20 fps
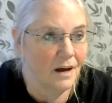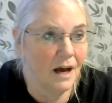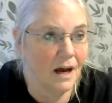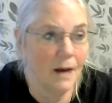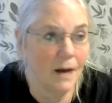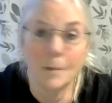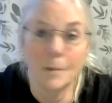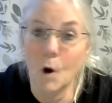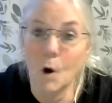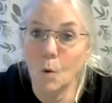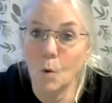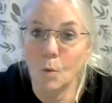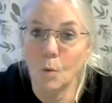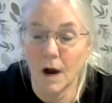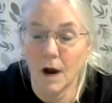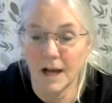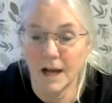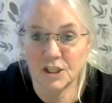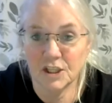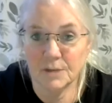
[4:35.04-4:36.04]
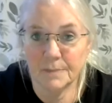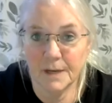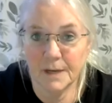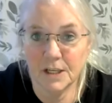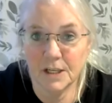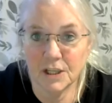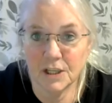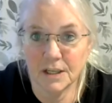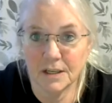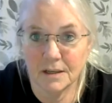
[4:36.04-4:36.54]
Oh, I should
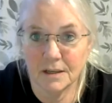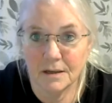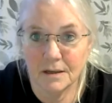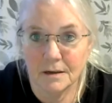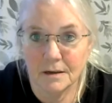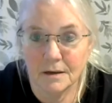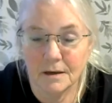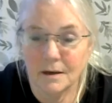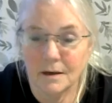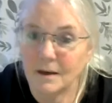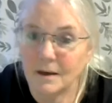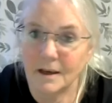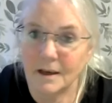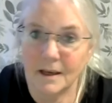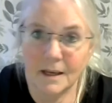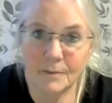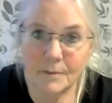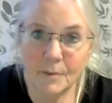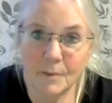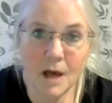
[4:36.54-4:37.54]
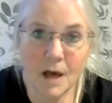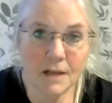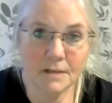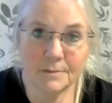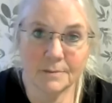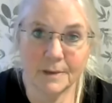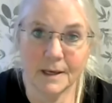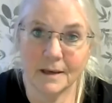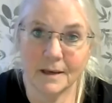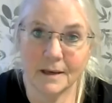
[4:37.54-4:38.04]
mention, he
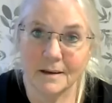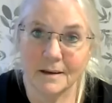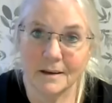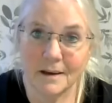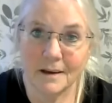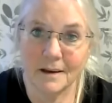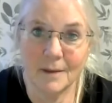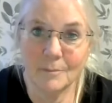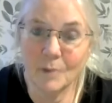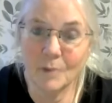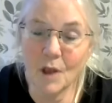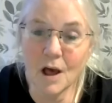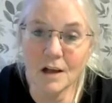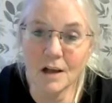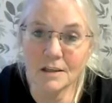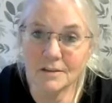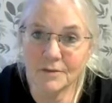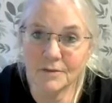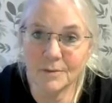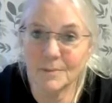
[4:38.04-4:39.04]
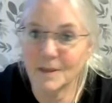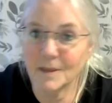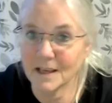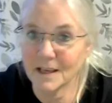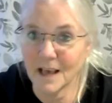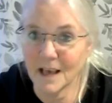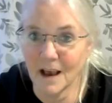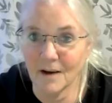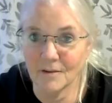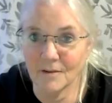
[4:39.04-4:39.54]
blocked me. I'm blocked from his
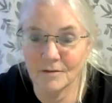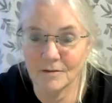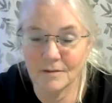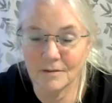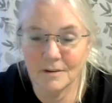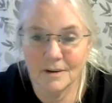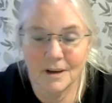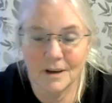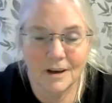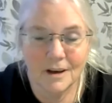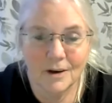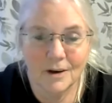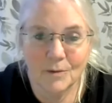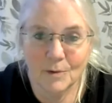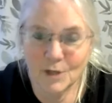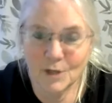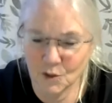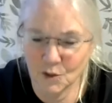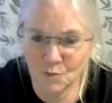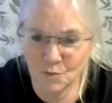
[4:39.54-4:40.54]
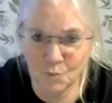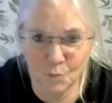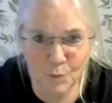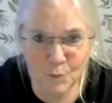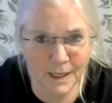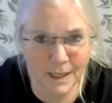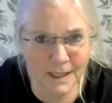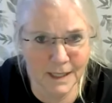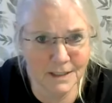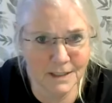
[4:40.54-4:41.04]
account, which is
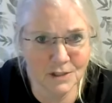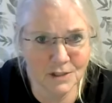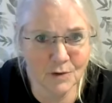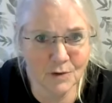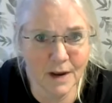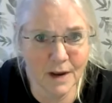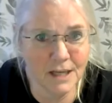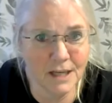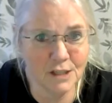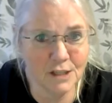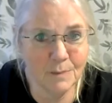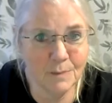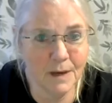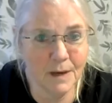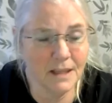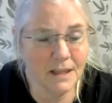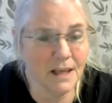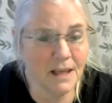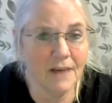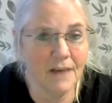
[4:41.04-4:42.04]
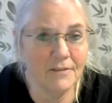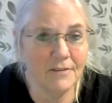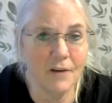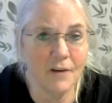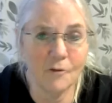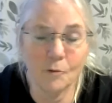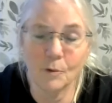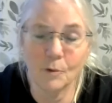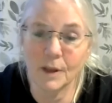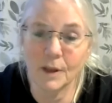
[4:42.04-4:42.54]
really strange because I've
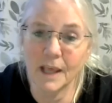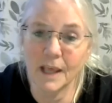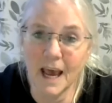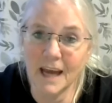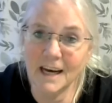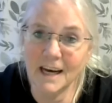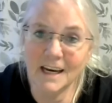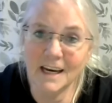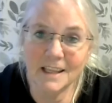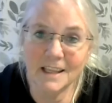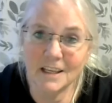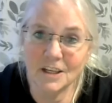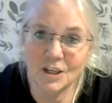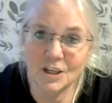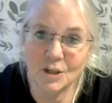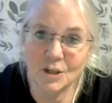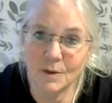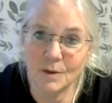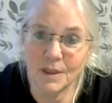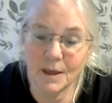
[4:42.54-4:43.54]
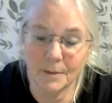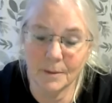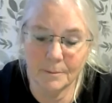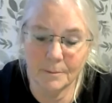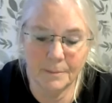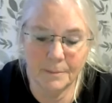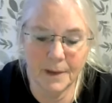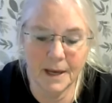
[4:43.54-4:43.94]
never really had anything to do with him.